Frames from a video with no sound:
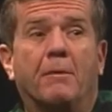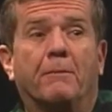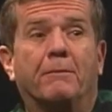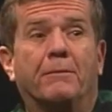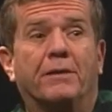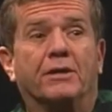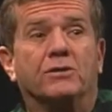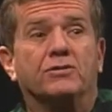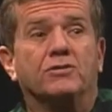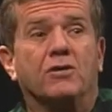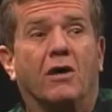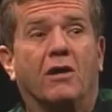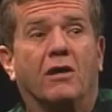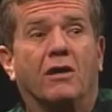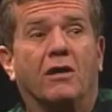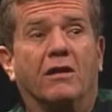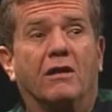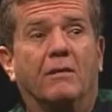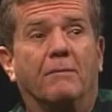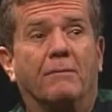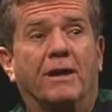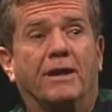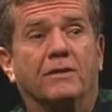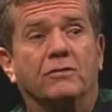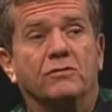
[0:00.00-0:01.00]
But it's all
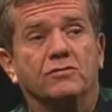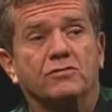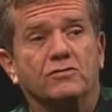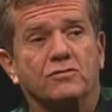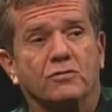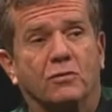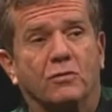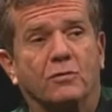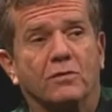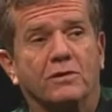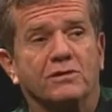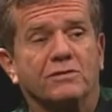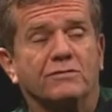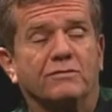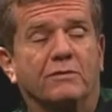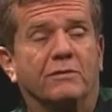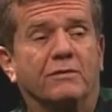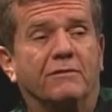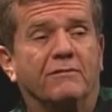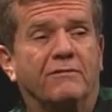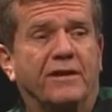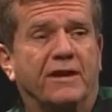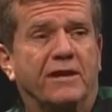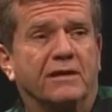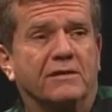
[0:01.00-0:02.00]
about the stories from
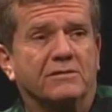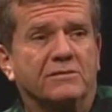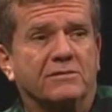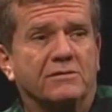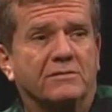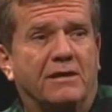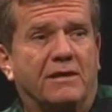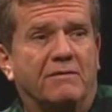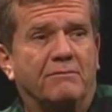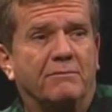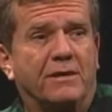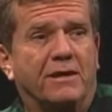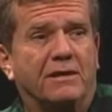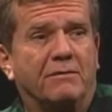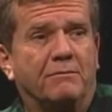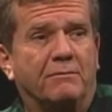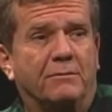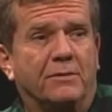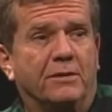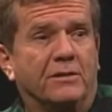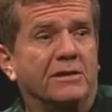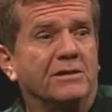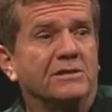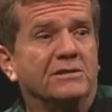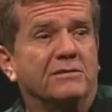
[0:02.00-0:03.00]
the fans. I've met
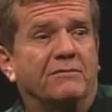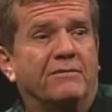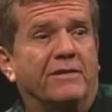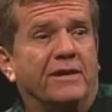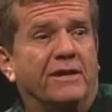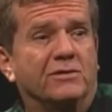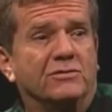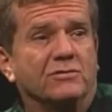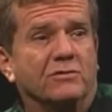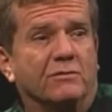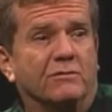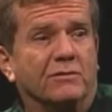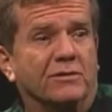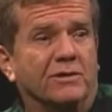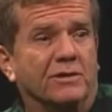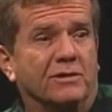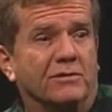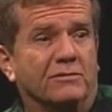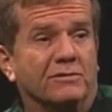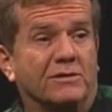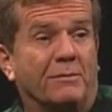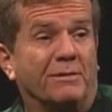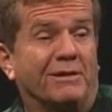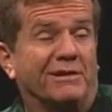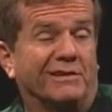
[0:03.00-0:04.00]
millions of fans over the
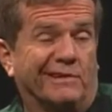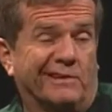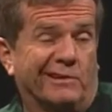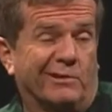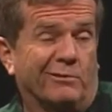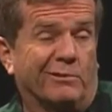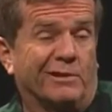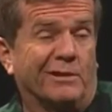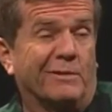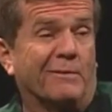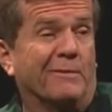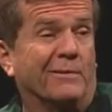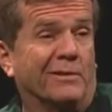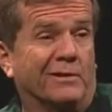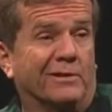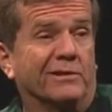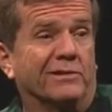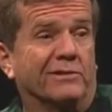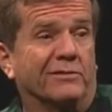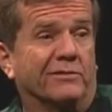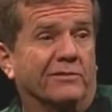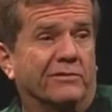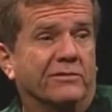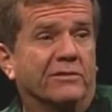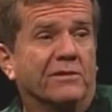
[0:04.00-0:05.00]
years. I mean, literally
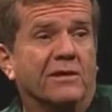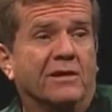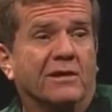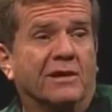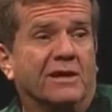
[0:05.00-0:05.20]
millions.